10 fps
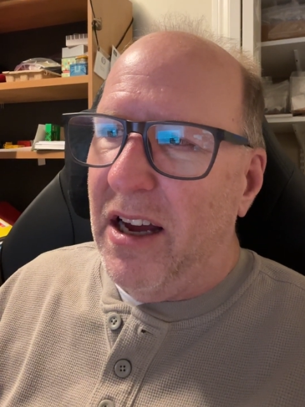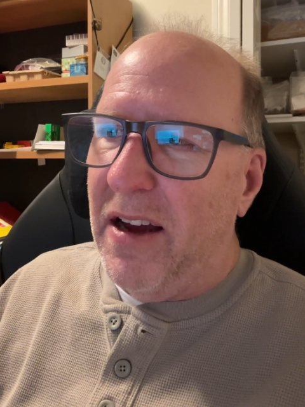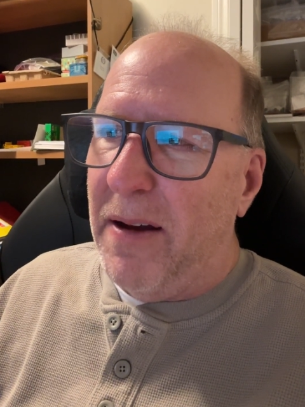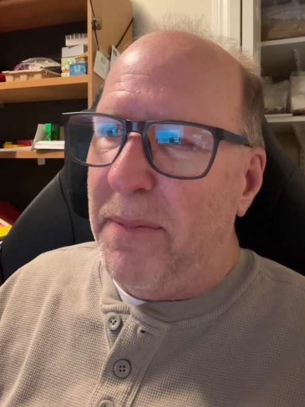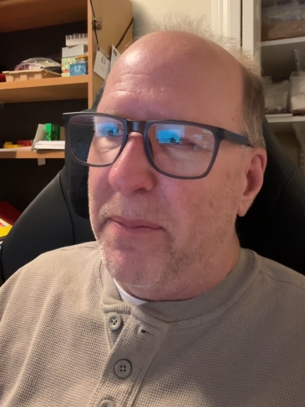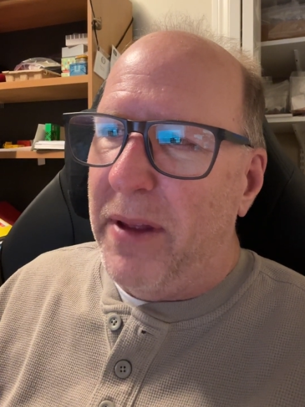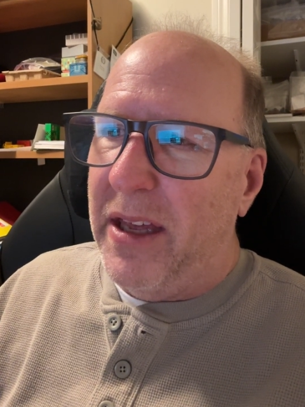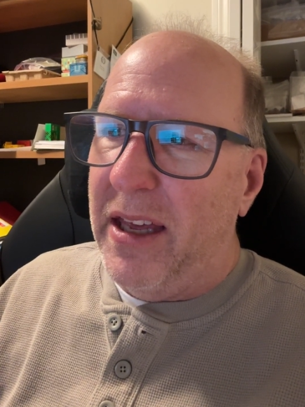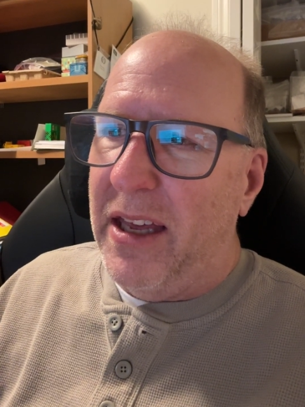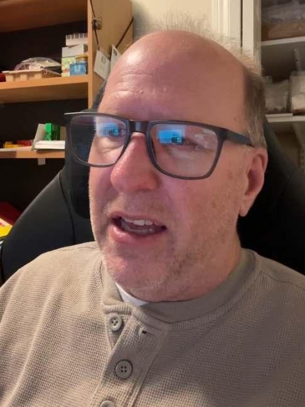Um,
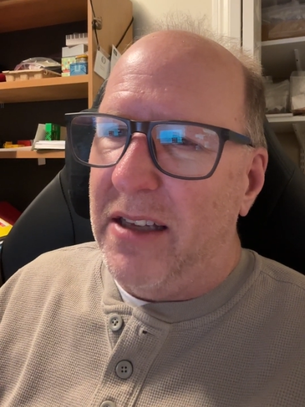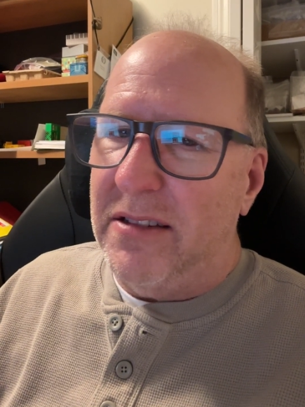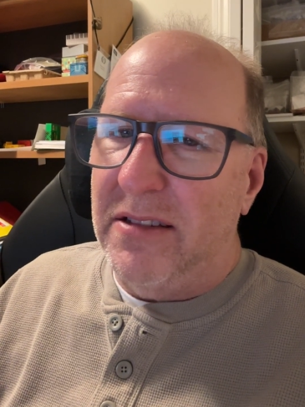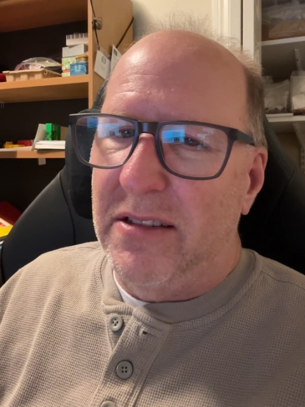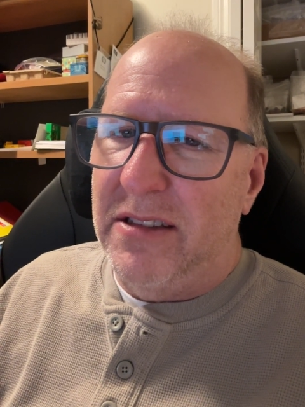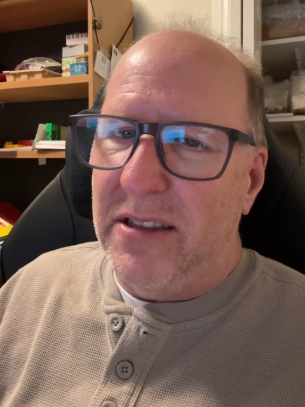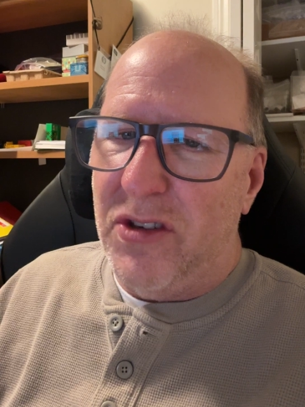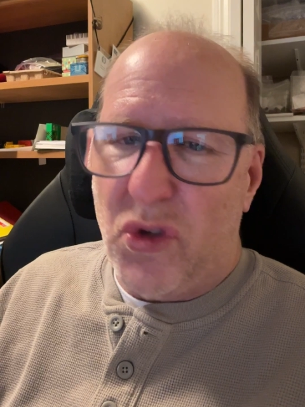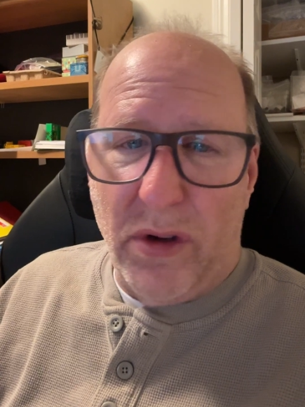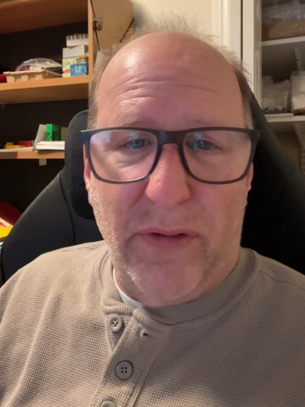and uh,
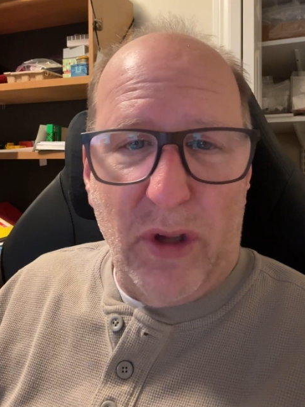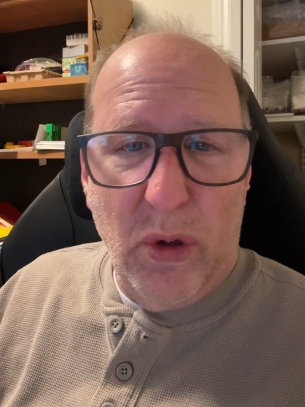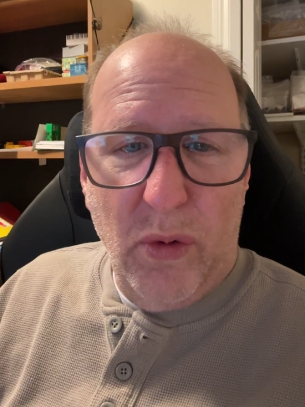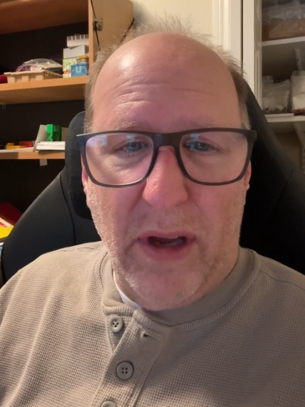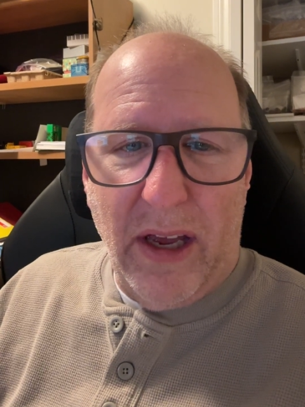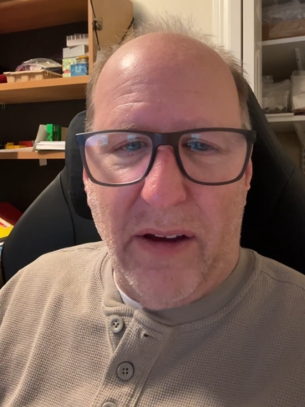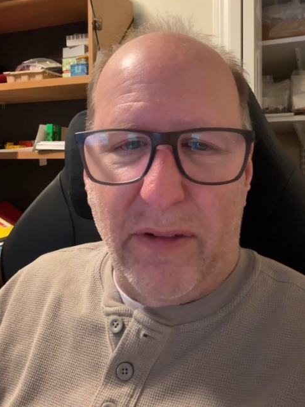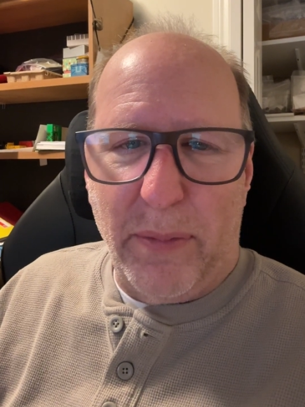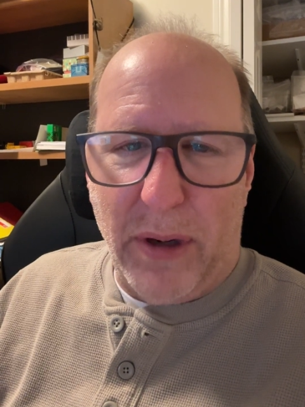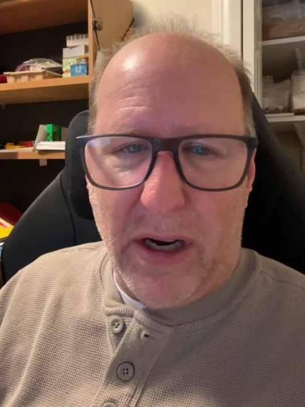so if you have
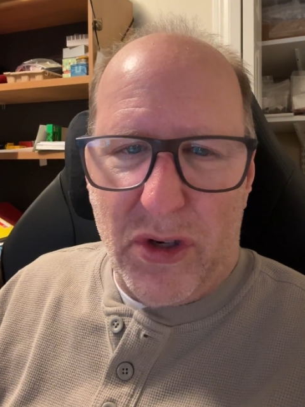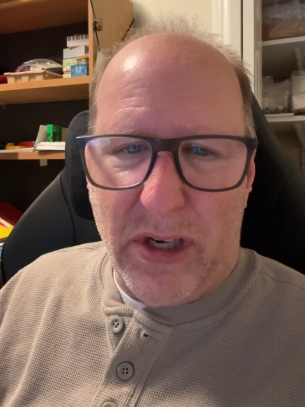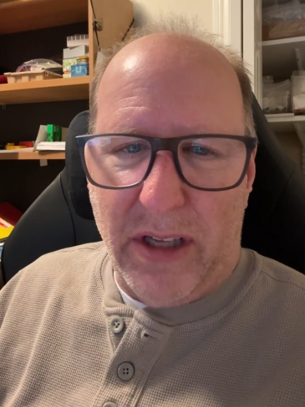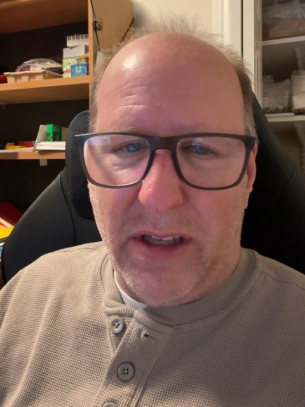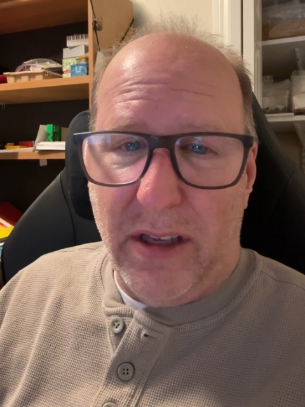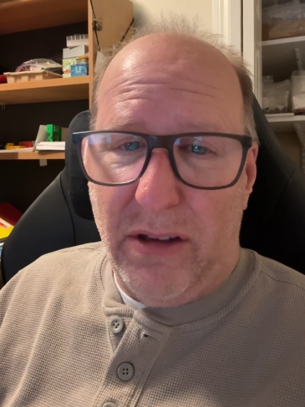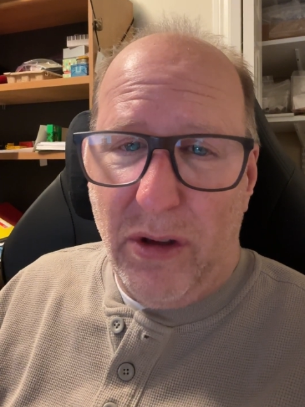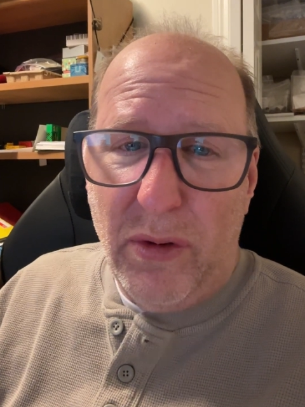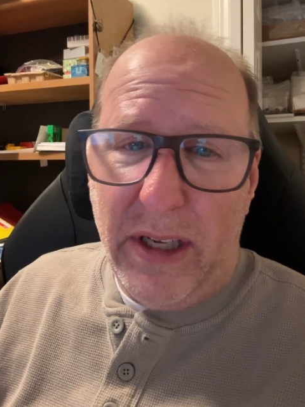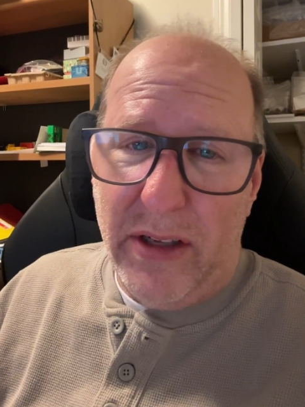a project that
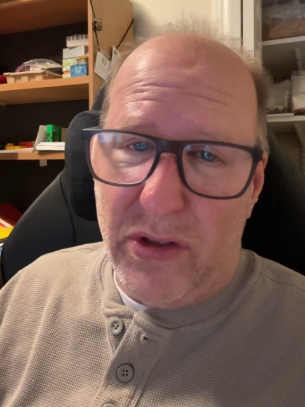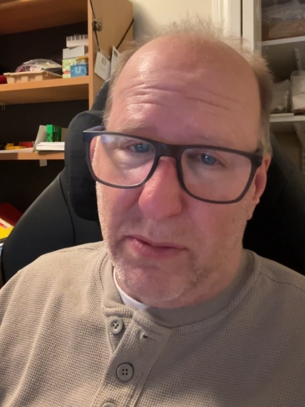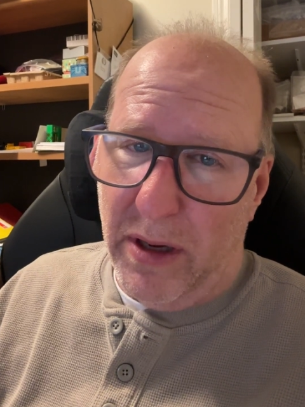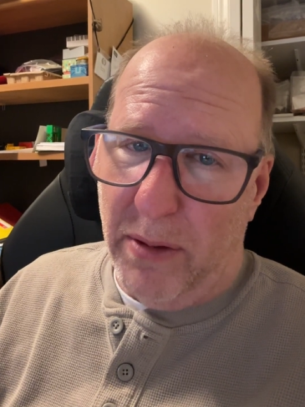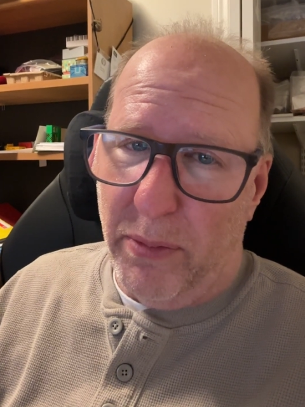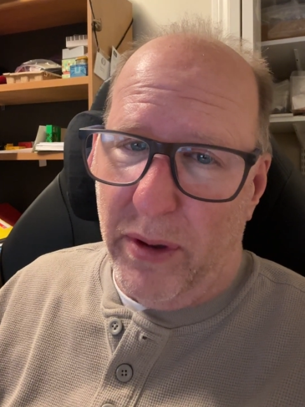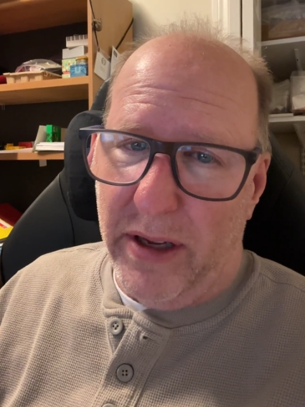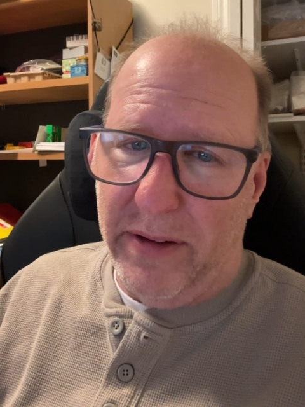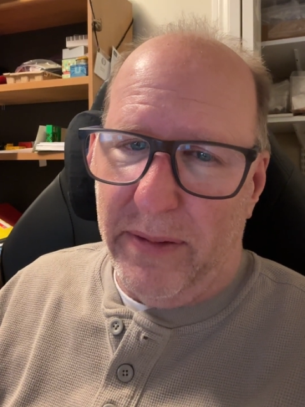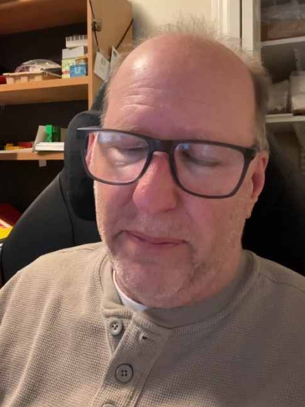you need some help
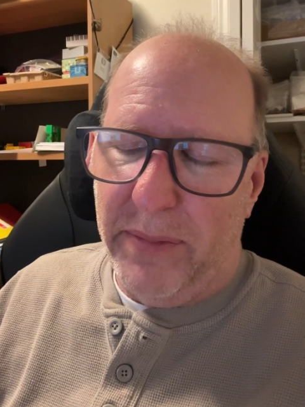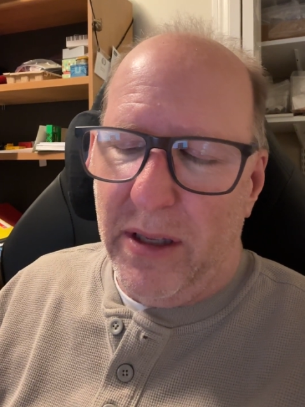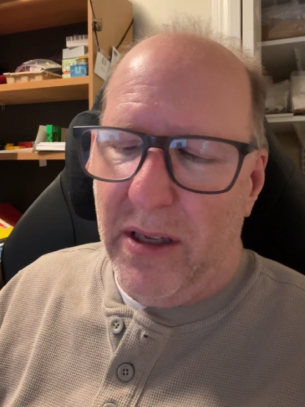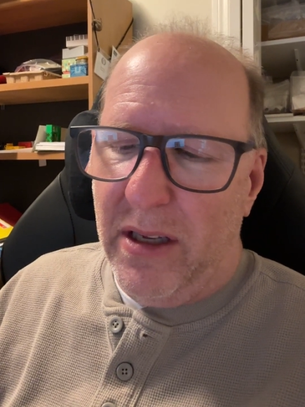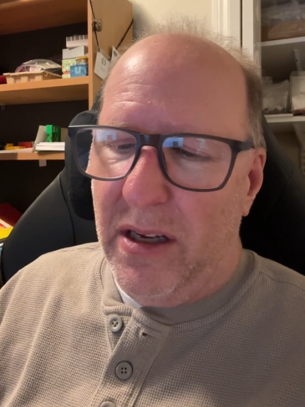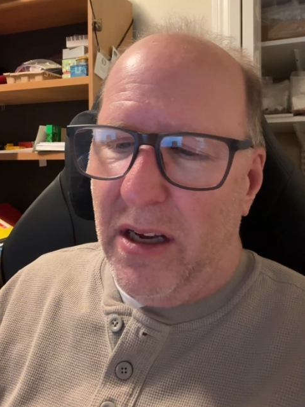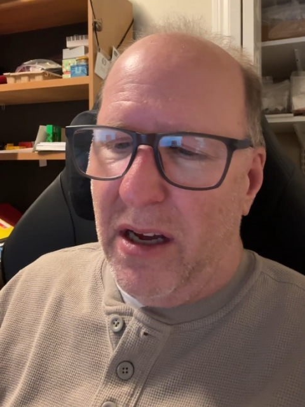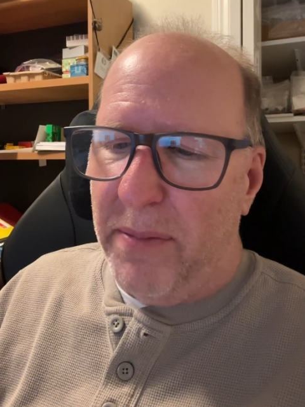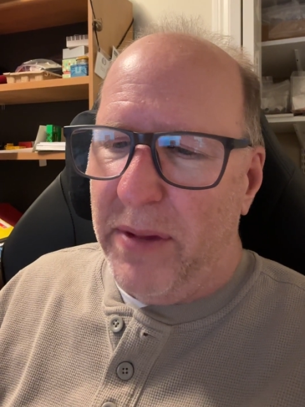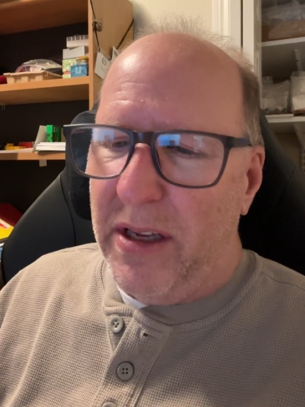with,
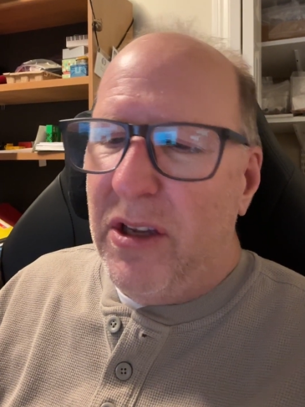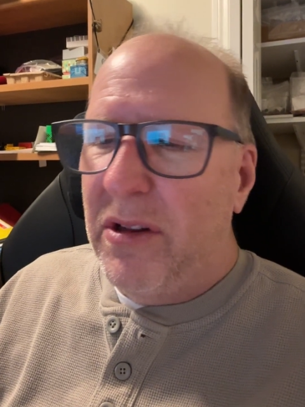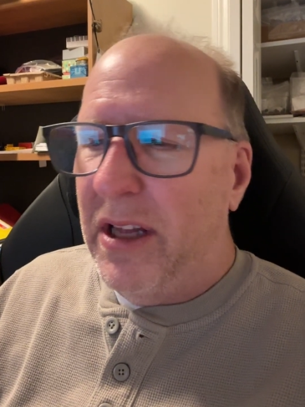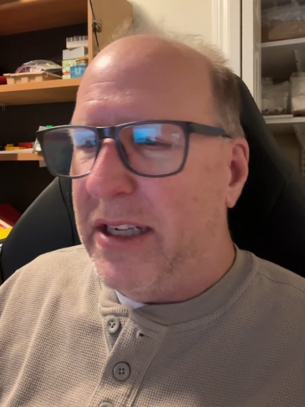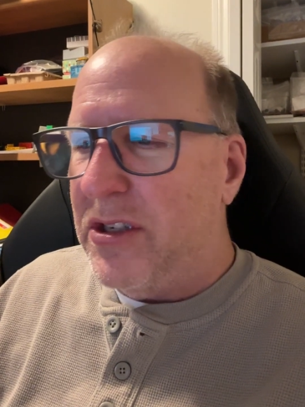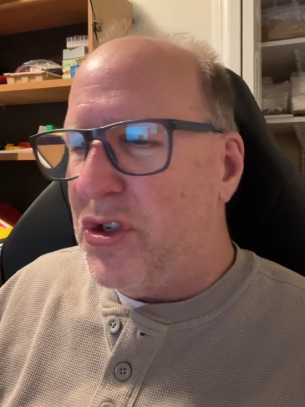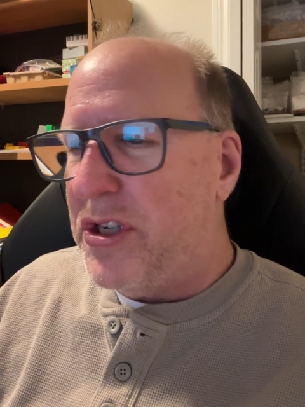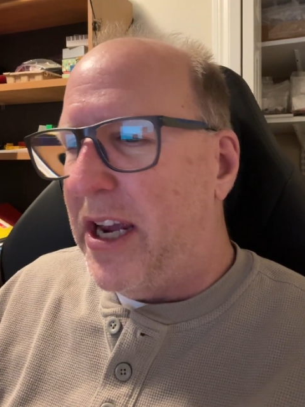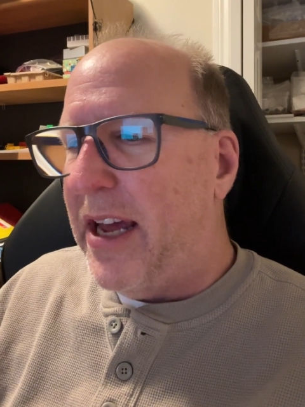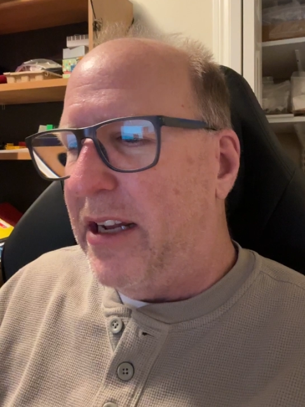um, that you'd like to
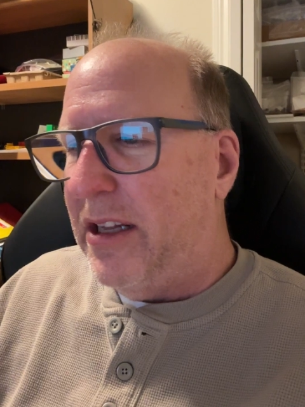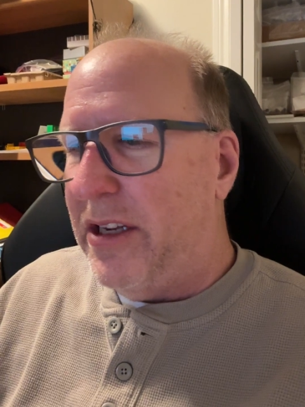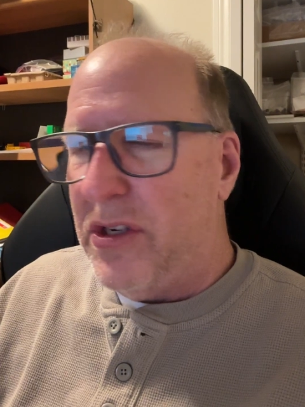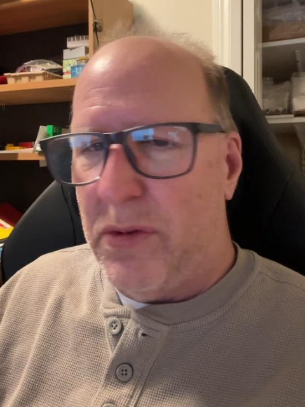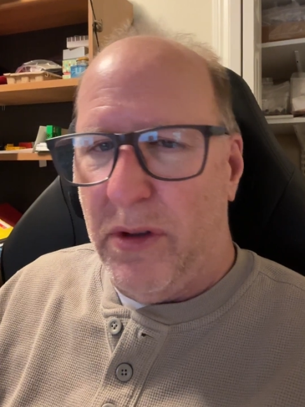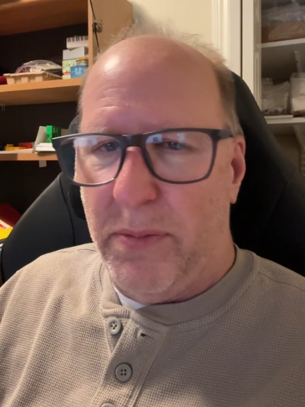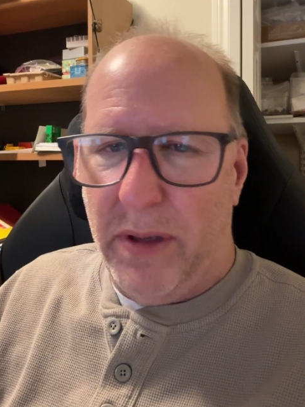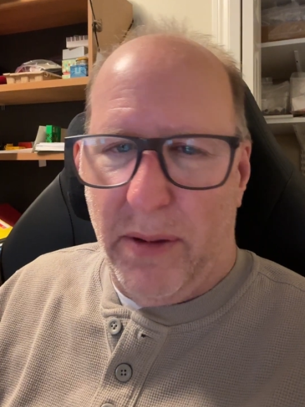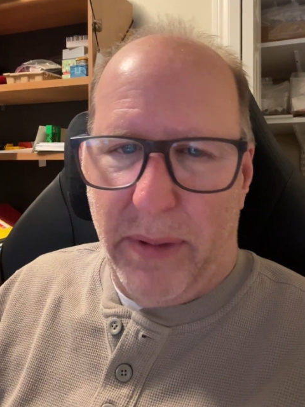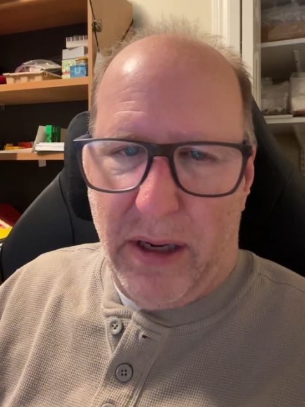chat at least with
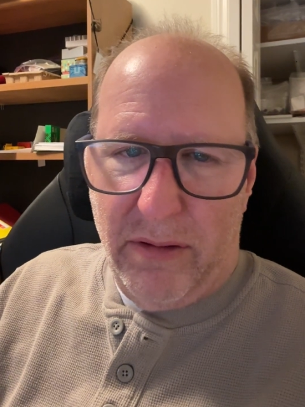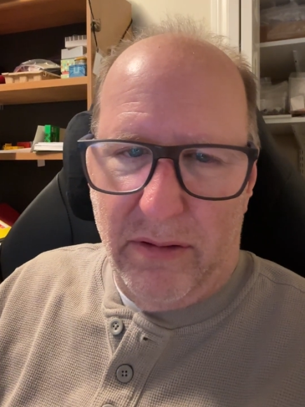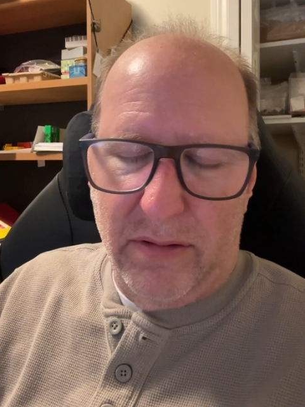me about,